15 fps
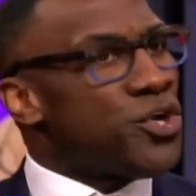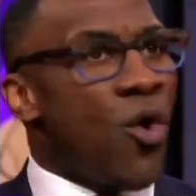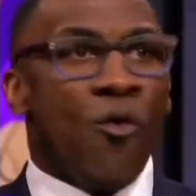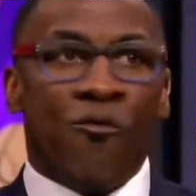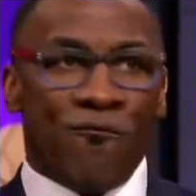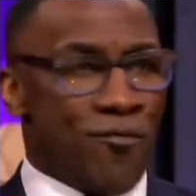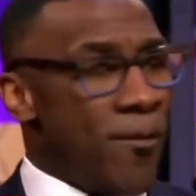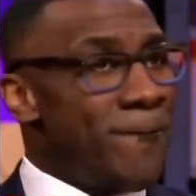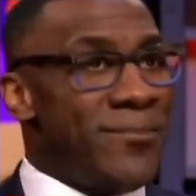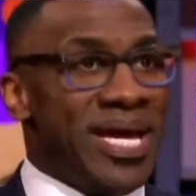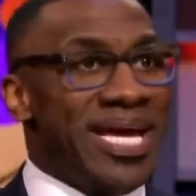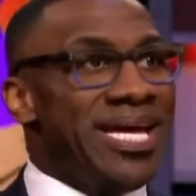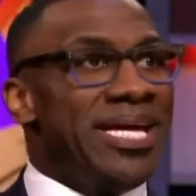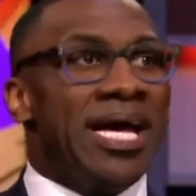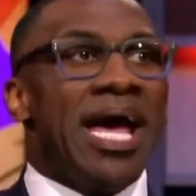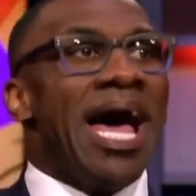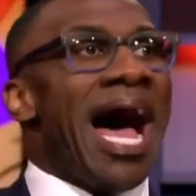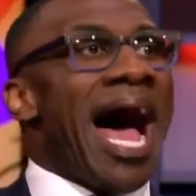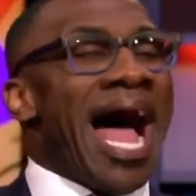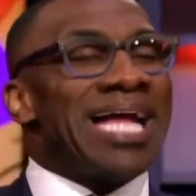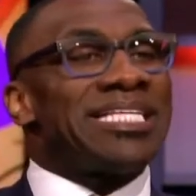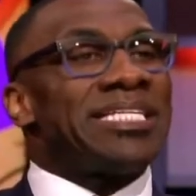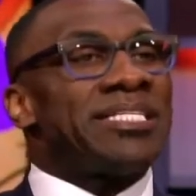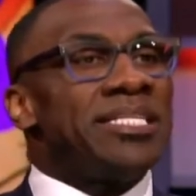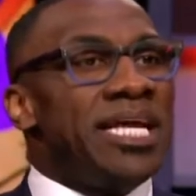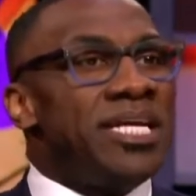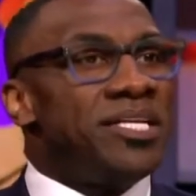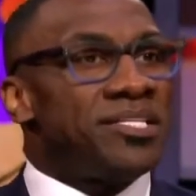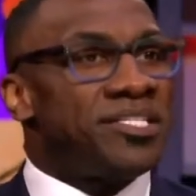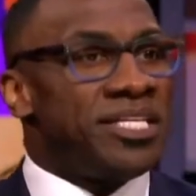So for me, I just
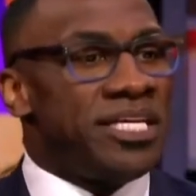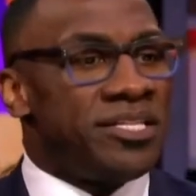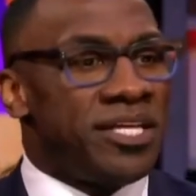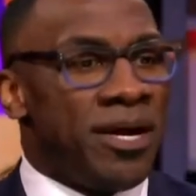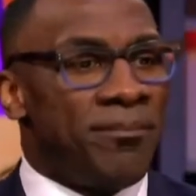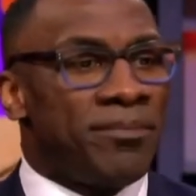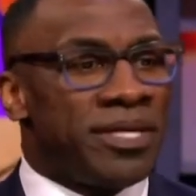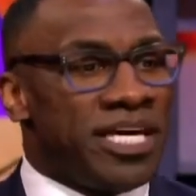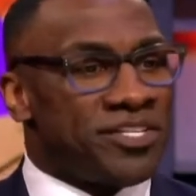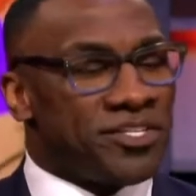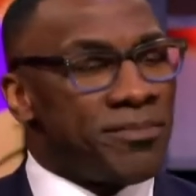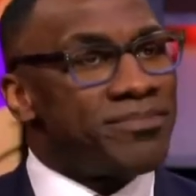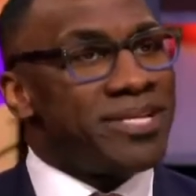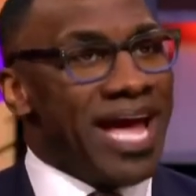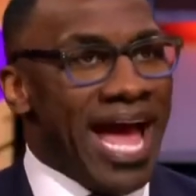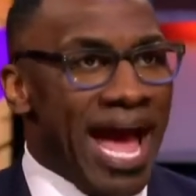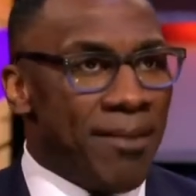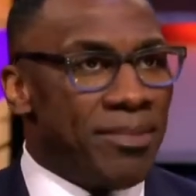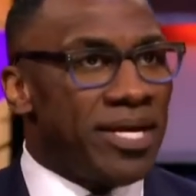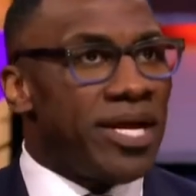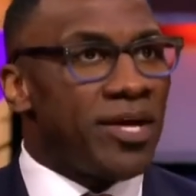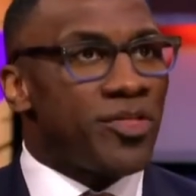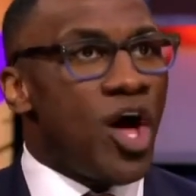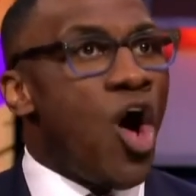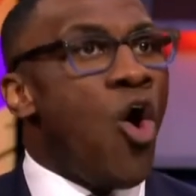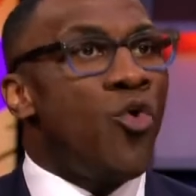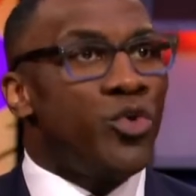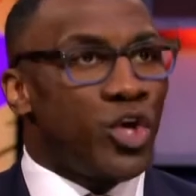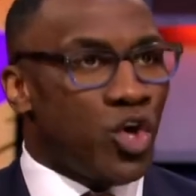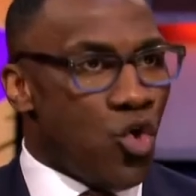need to see them get some time together
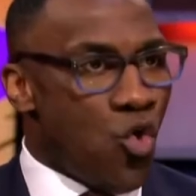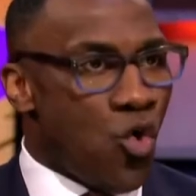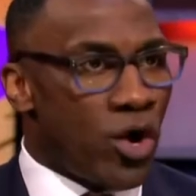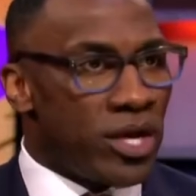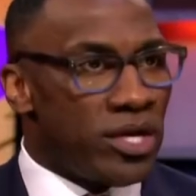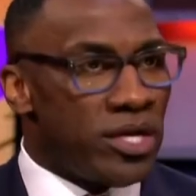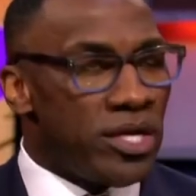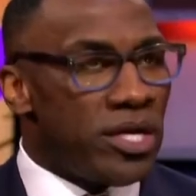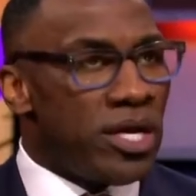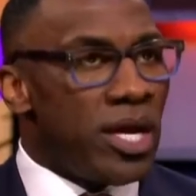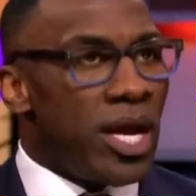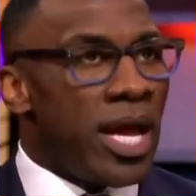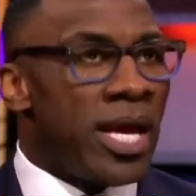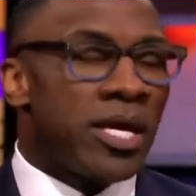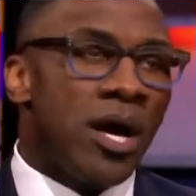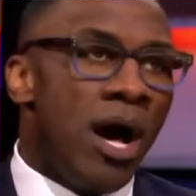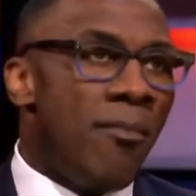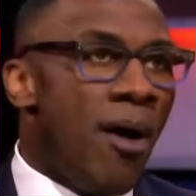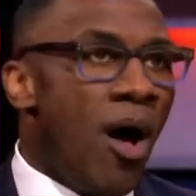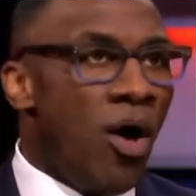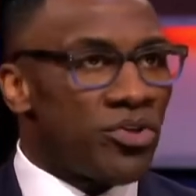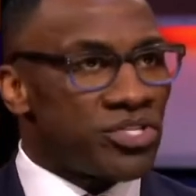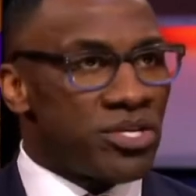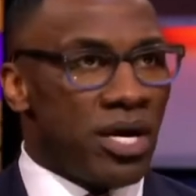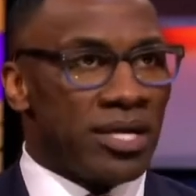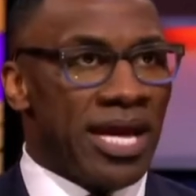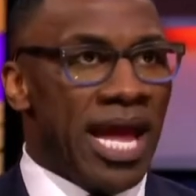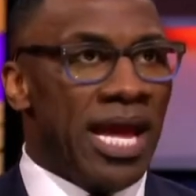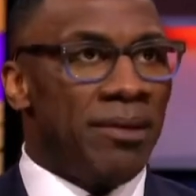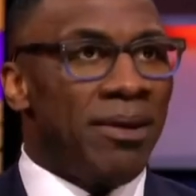on the court. And come All-Star
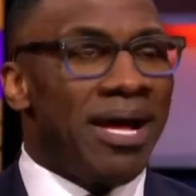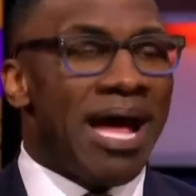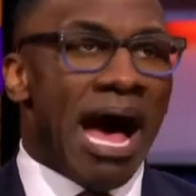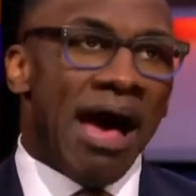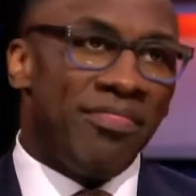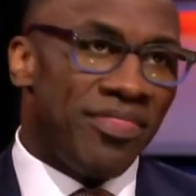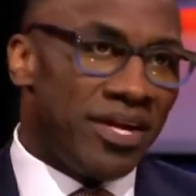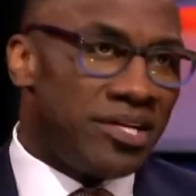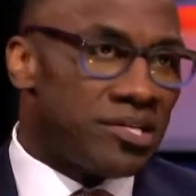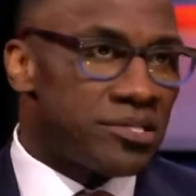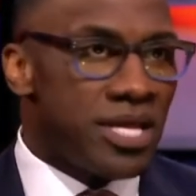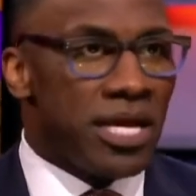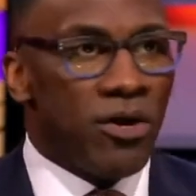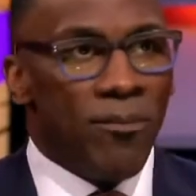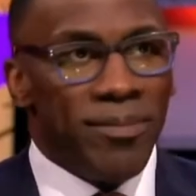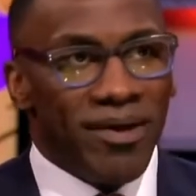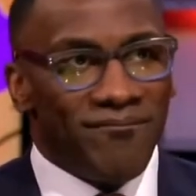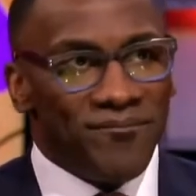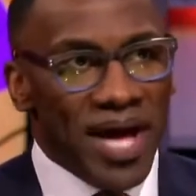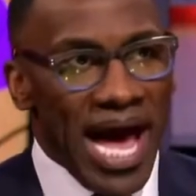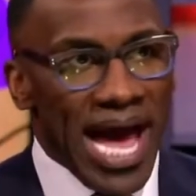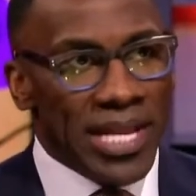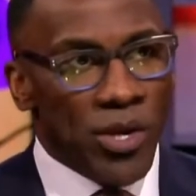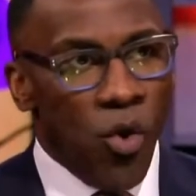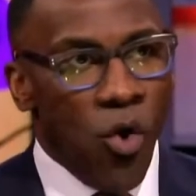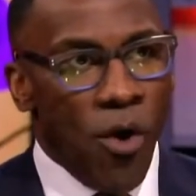game, I think this thing going to be a fine